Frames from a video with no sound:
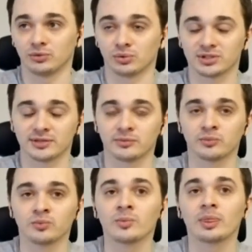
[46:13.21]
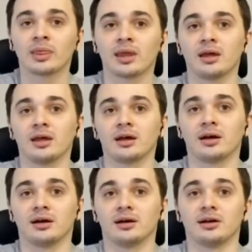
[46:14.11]
And if you can fill
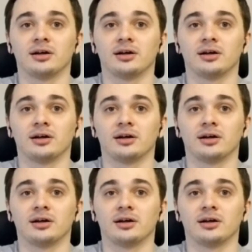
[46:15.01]
the form